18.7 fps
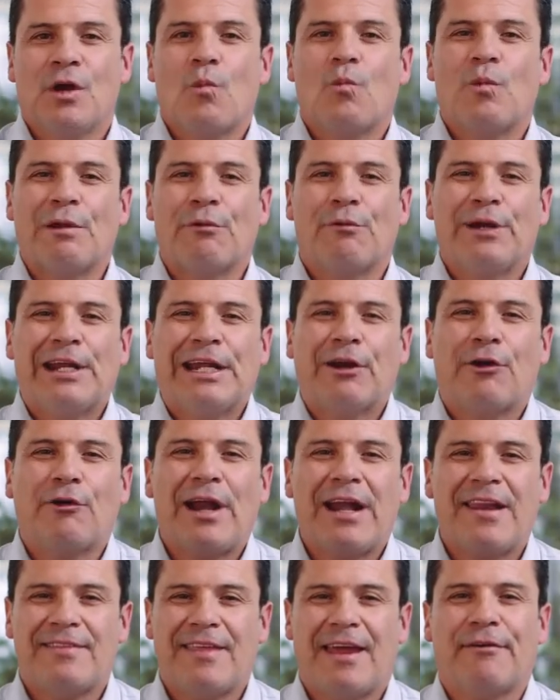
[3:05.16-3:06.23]
We
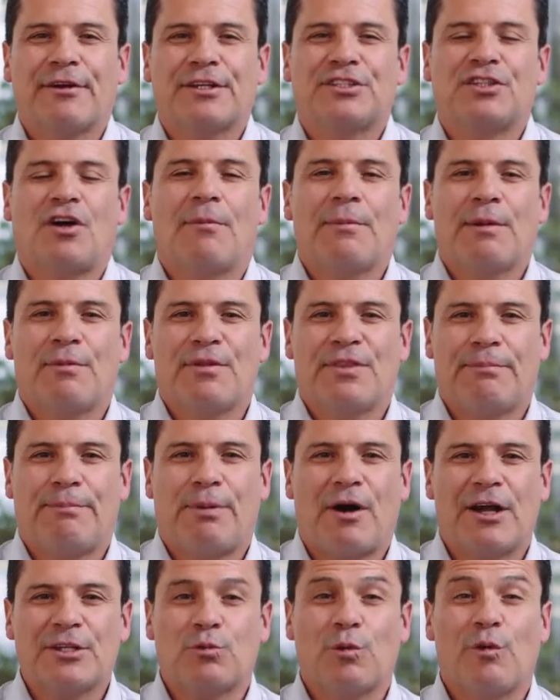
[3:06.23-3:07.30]
recreated that excitement with the buyers.